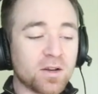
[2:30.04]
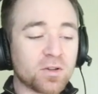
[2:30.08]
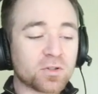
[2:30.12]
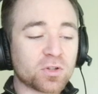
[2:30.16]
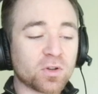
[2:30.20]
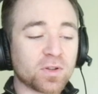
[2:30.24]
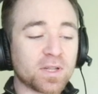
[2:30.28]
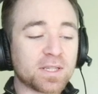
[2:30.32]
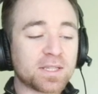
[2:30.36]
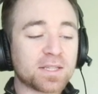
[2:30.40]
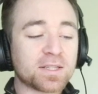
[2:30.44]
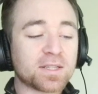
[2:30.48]

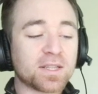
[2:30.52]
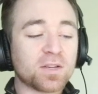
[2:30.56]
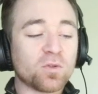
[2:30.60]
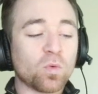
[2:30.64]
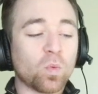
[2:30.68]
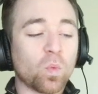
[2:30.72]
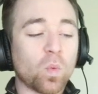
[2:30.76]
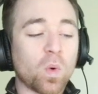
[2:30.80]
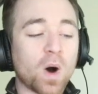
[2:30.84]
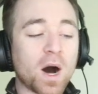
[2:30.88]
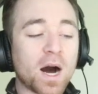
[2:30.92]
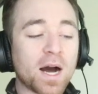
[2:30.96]
So this is the,
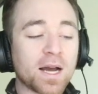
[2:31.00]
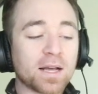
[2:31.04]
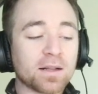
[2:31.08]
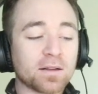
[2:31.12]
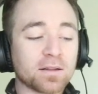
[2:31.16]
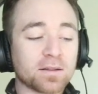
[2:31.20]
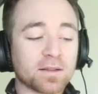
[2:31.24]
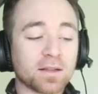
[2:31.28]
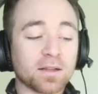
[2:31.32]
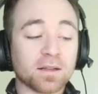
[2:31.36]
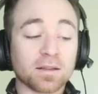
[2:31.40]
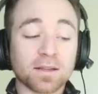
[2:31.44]

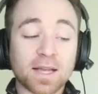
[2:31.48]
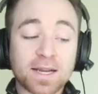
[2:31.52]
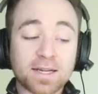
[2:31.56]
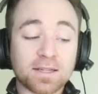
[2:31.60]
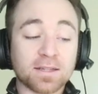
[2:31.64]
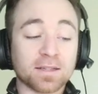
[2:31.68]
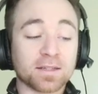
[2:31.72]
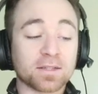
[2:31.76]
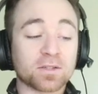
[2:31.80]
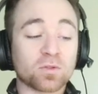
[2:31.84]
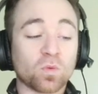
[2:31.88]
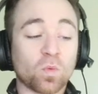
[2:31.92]
the
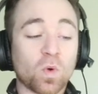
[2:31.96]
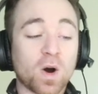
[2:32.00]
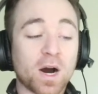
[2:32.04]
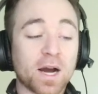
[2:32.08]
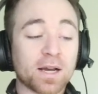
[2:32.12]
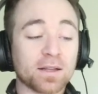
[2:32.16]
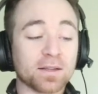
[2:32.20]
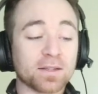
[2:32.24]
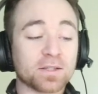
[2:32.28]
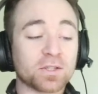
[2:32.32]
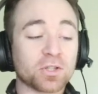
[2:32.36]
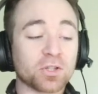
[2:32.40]
latest
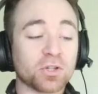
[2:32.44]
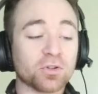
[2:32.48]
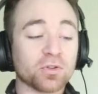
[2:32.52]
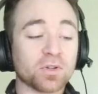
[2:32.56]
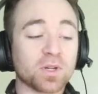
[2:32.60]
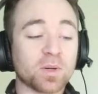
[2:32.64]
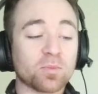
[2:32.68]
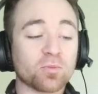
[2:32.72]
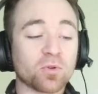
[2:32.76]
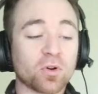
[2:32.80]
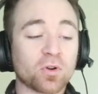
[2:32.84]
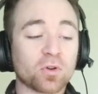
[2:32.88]
wireless
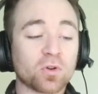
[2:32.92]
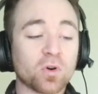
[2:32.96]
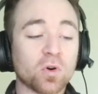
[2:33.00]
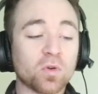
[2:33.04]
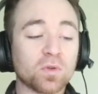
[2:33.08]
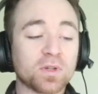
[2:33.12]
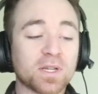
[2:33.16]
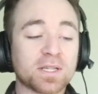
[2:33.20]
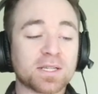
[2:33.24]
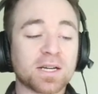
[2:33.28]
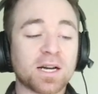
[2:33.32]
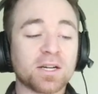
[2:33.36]
security
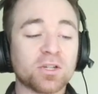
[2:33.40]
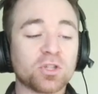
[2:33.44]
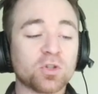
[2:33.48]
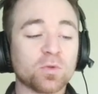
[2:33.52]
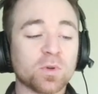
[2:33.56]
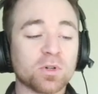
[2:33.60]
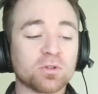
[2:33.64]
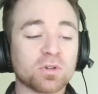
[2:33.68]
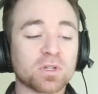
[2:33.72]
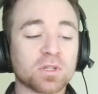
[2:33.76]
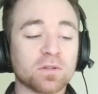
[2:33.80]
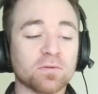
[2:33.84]
protocol designed
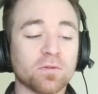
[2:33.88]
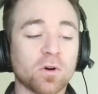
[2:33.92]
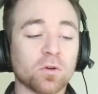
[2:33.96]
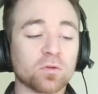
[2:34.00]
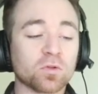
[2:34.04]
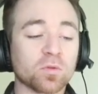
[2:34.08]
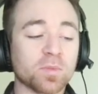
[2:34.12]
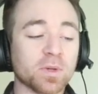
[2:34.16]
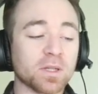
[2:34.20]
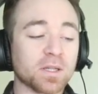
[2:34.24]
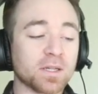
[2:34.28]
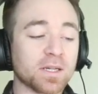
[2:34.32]
to address
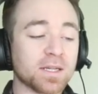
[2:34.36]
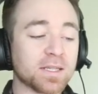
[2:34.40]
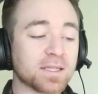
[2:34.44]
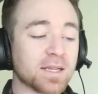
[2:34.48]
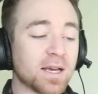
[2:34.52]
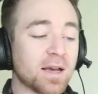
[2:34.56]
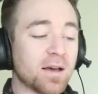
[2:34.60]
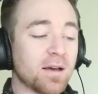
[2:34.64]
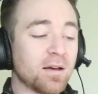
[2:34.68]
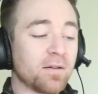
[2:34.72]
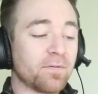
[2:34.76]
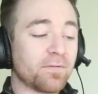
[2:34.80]
vulnerabilities
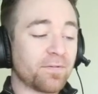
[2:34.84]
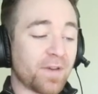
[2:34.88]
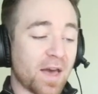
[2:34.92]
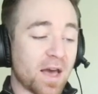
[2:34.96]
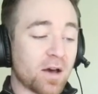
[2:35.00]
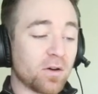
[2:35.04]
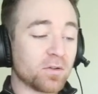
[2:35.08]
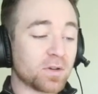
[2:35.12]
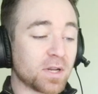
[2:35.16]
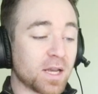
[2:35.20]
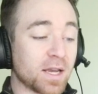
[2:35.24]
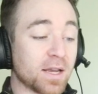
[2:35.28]

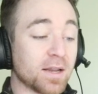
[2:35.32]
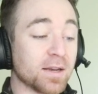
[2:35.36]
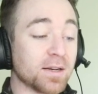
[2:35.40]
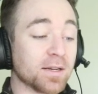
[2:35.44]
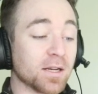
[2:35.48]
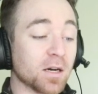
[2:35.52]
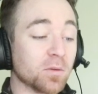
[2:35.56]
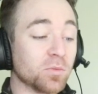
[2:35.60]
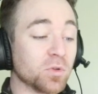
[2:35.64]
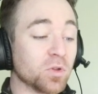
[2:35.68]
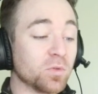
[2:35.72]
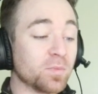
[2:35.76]
found in
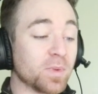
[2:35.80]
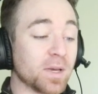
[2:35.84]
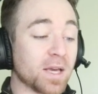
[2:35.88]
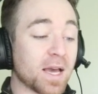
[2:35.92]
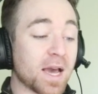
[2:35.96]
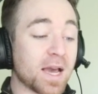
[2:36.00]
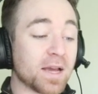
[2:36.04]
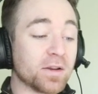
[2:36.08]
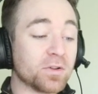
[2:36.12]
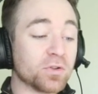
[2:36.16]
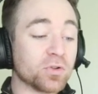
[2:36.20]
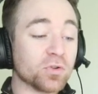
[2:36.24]

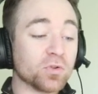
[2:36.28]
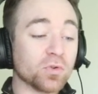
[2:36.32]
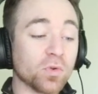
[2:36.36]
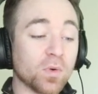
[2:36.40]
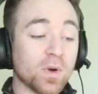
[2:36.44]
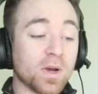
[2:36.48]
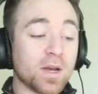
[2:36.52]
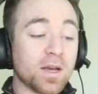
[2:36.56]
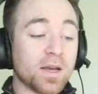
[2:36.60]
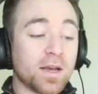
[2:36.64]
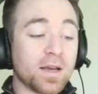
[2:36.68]
WPA2.